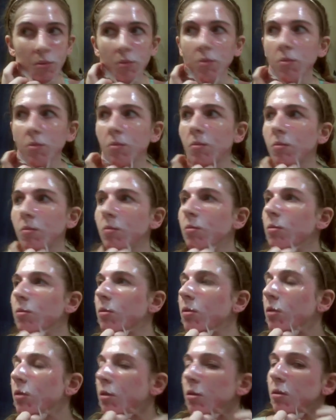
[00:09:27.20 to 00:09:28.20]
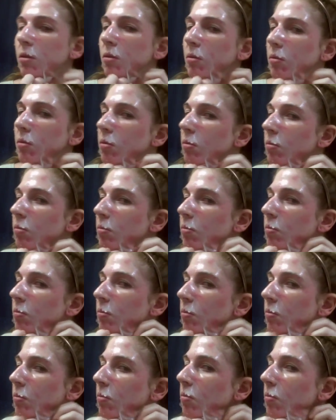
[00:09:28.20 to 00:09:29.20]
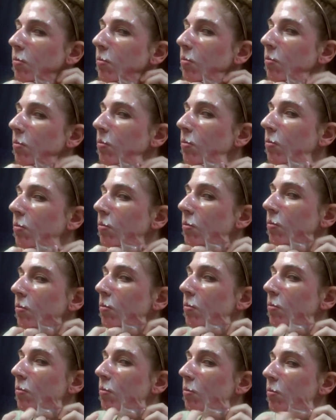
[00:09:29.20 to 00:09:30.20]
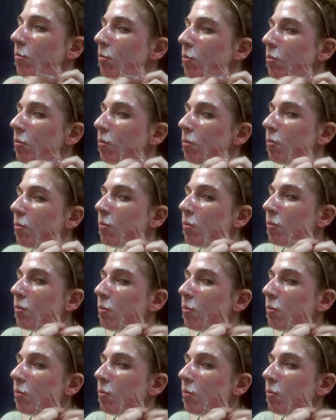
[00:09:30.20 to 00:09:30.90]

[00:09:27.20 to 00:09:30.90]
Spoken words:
No one is speaking in this clip.